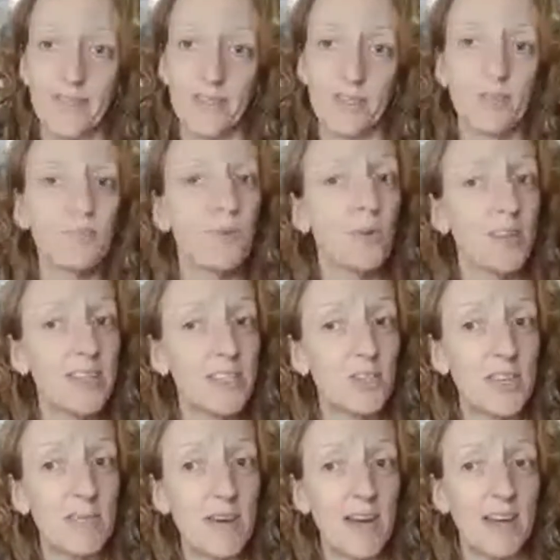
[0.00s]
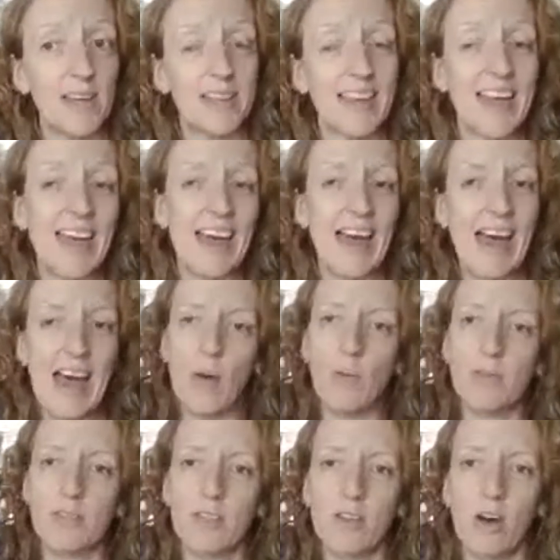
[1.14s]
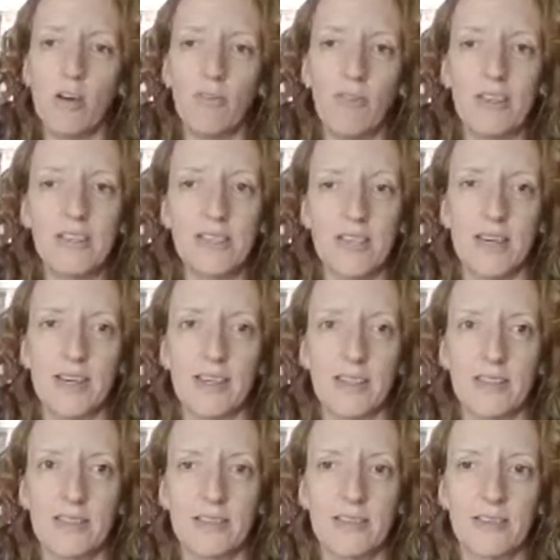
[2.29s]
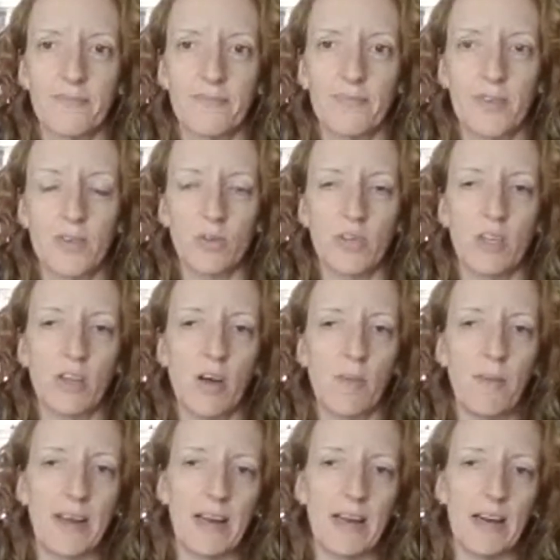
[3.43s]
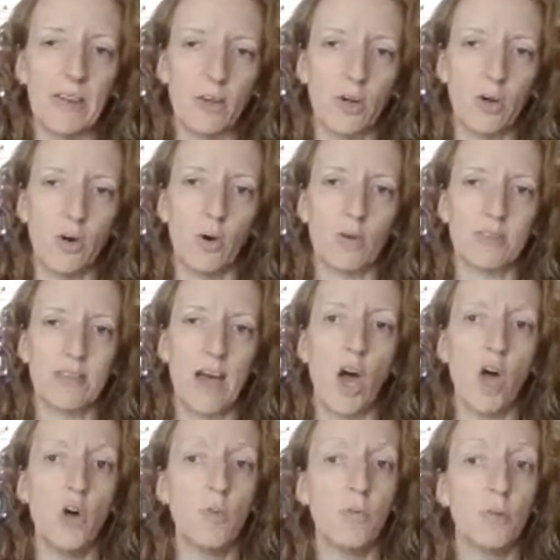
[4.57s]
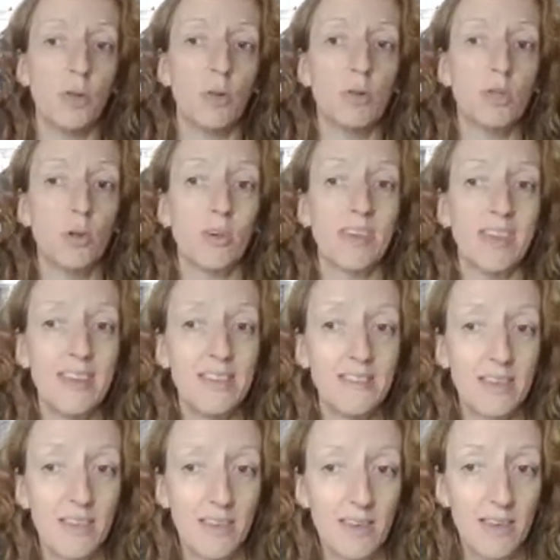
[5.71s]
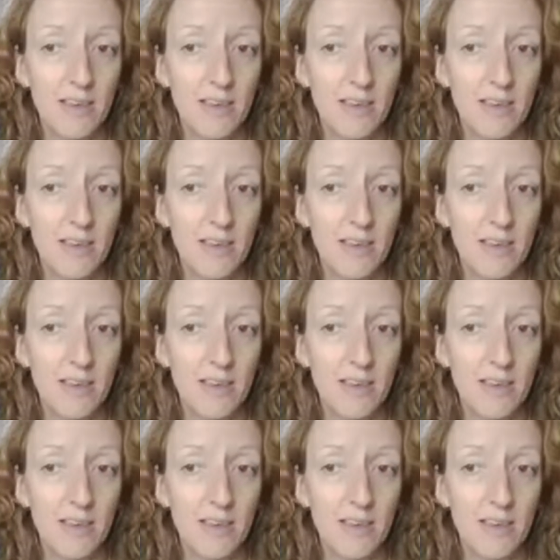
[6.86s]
Good morning, GMAC. How was the golf last night? So you got back out on the course. I hope you took it easy.